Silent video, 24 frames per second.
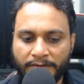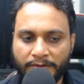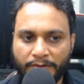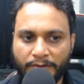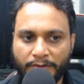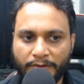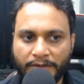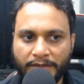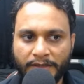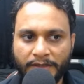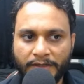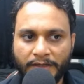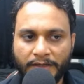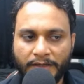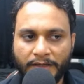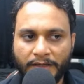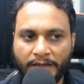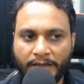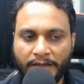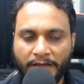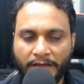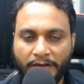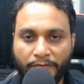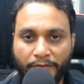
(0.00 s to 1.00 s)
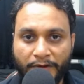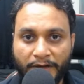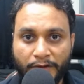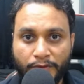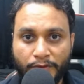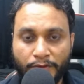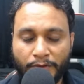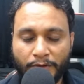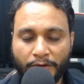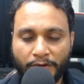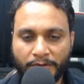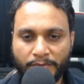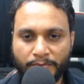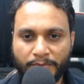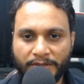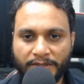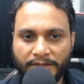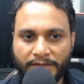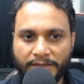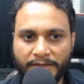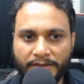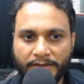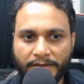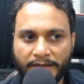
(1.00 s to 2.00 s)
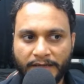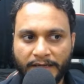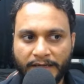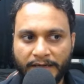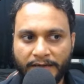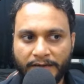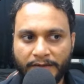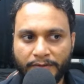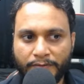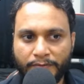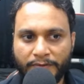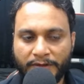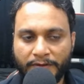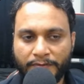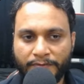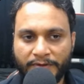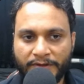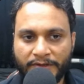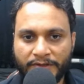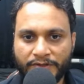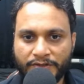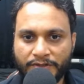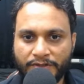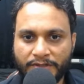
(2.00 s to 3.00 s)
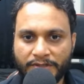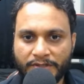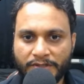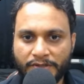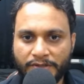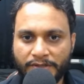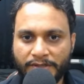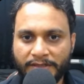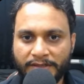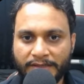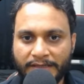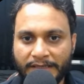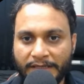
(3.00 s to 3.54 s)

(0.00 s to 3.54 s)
Okay, if I could not meet it and we finish the string,